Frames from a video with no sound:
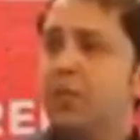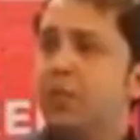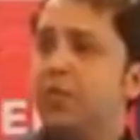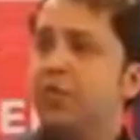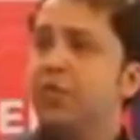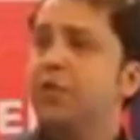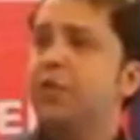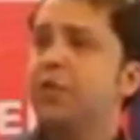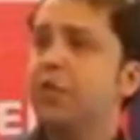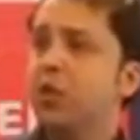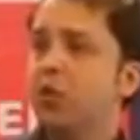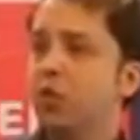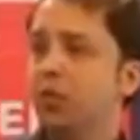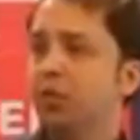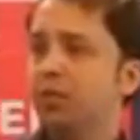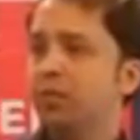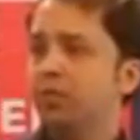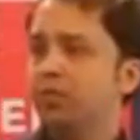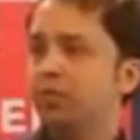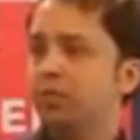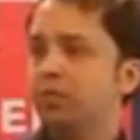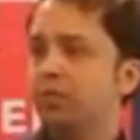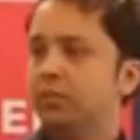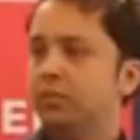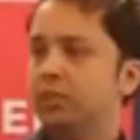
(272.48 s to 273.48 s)
we
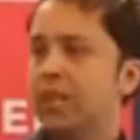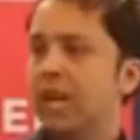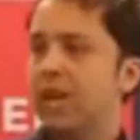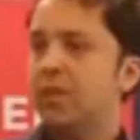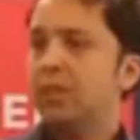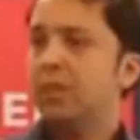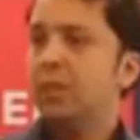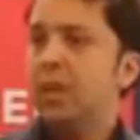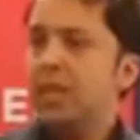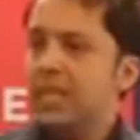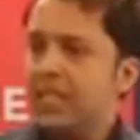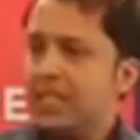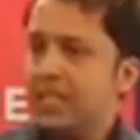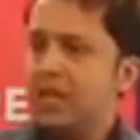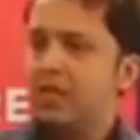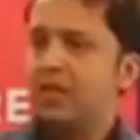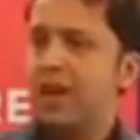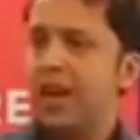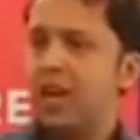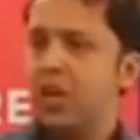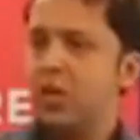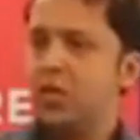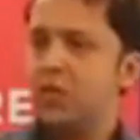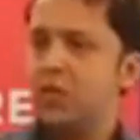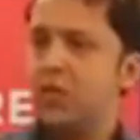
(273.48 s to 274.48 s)
presume that personal
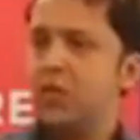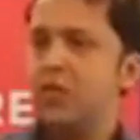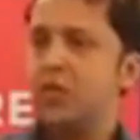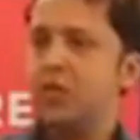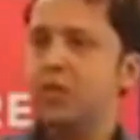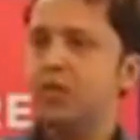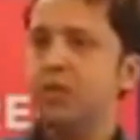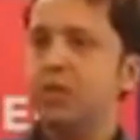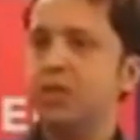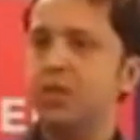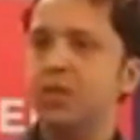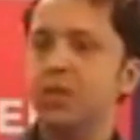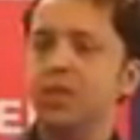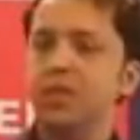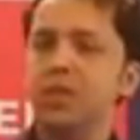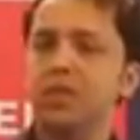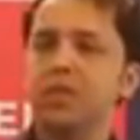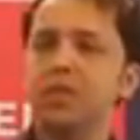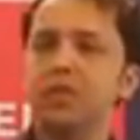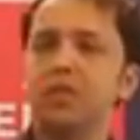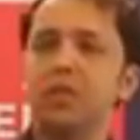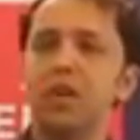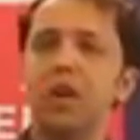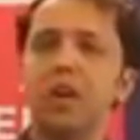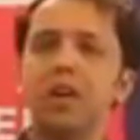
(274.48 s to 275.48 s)
value systems
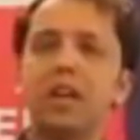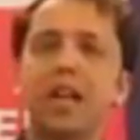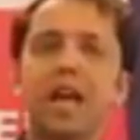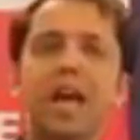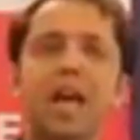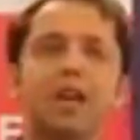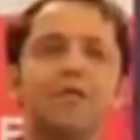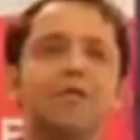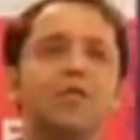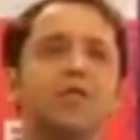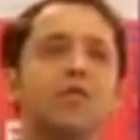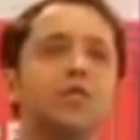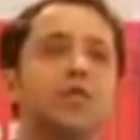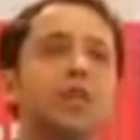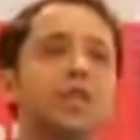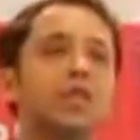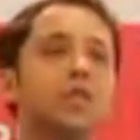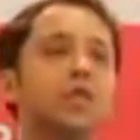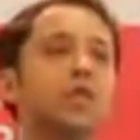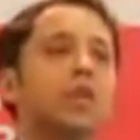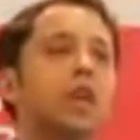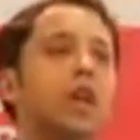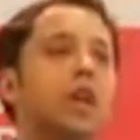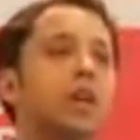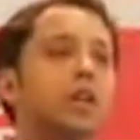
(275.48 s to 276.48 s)
do not have to
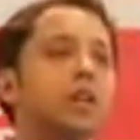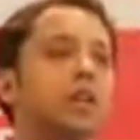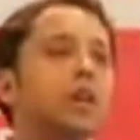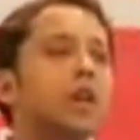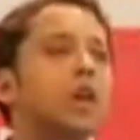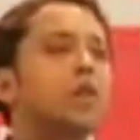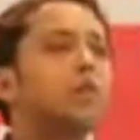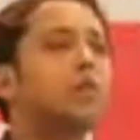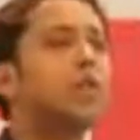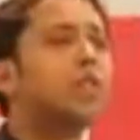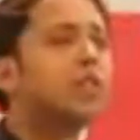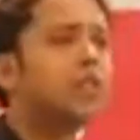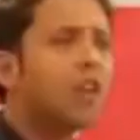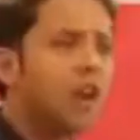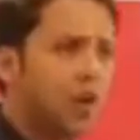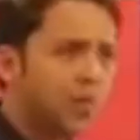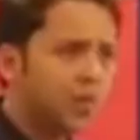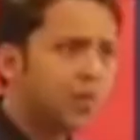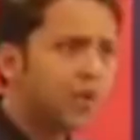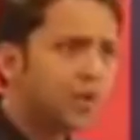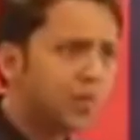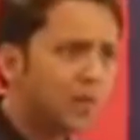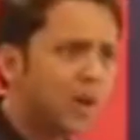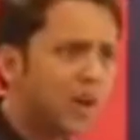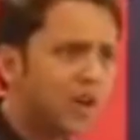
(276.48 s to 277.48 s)
resonate with
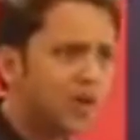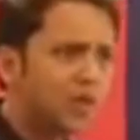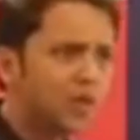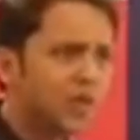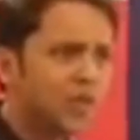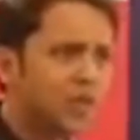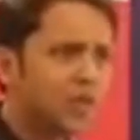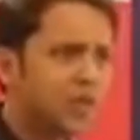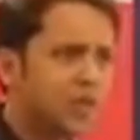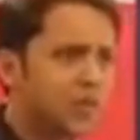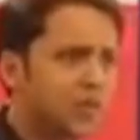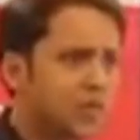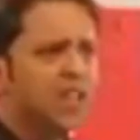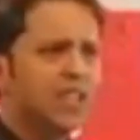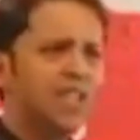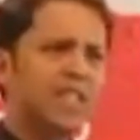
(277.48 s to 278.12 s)
corporate value systems.